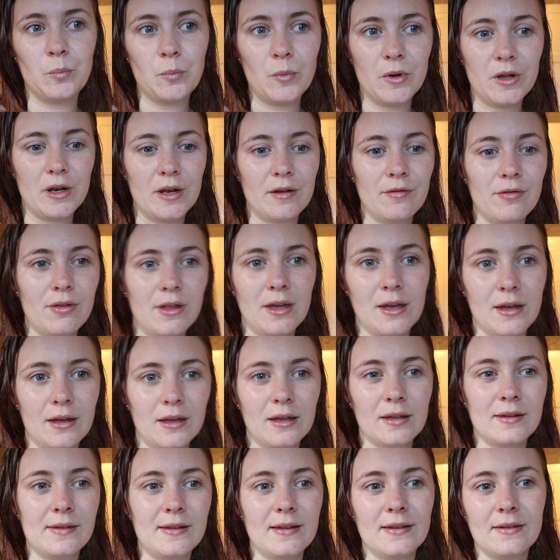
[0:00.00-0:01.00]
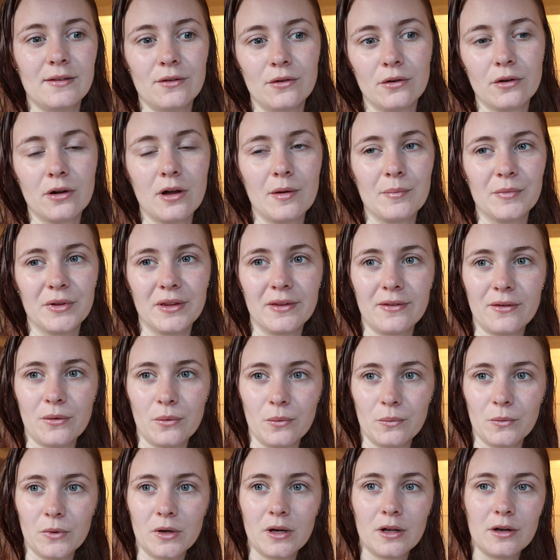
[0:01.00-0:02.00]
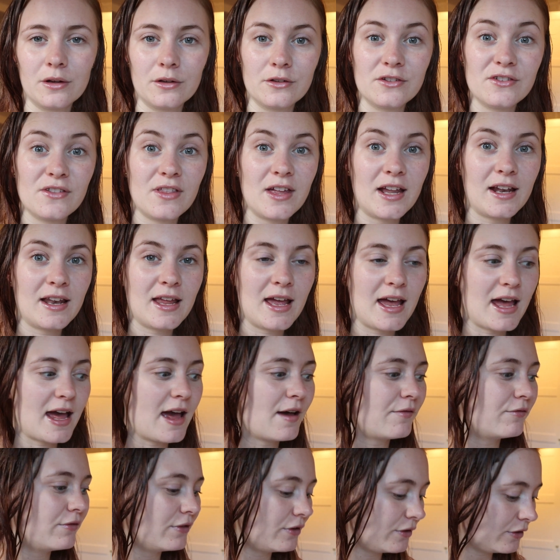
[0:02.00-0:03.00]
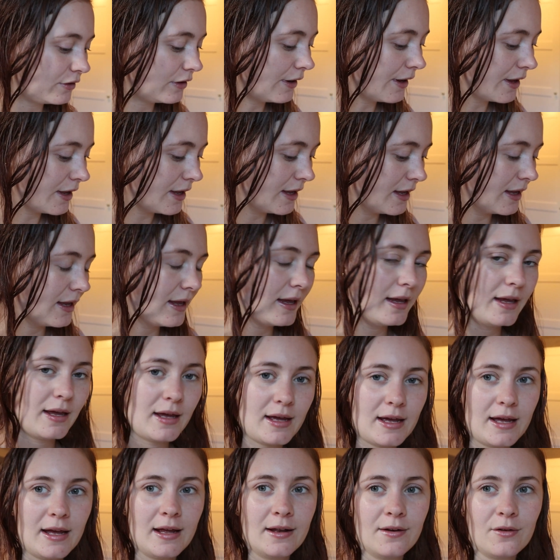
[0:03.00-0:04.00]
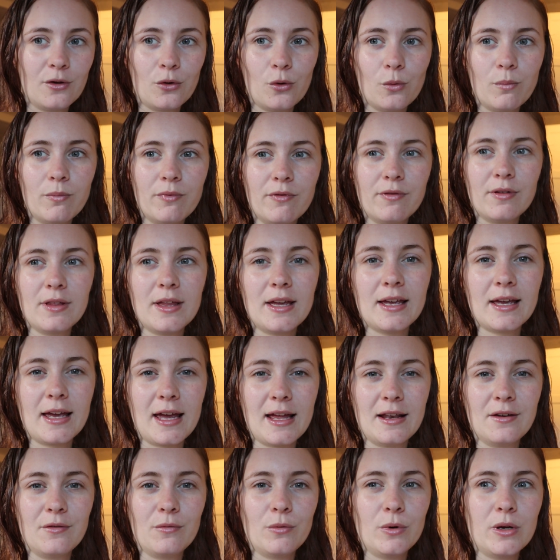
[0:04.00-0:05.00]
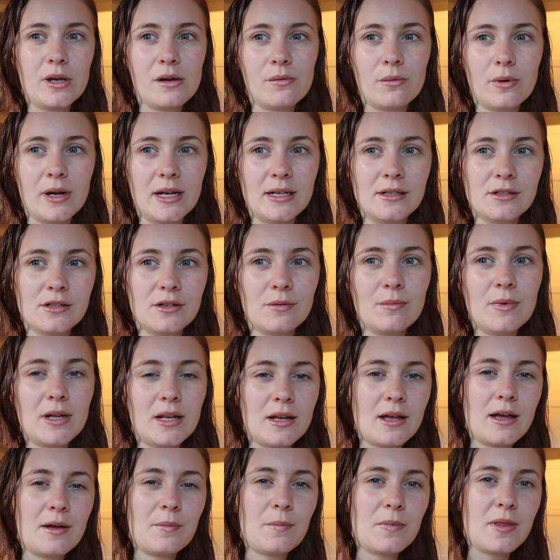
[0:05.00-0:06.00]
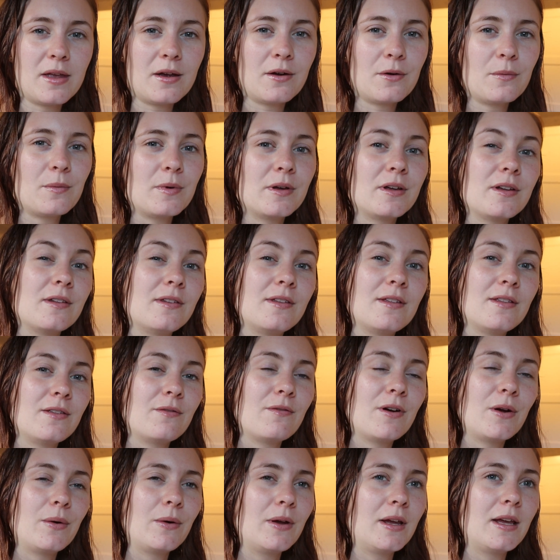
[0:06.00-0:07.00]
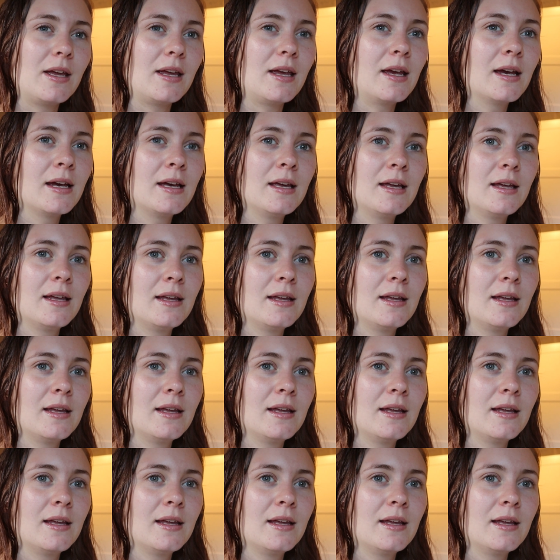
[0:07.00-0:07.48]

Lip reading: But I think since they're coming soon, we're gonna do that after. And hopefully kind of rearrange a bit up there, because it's very,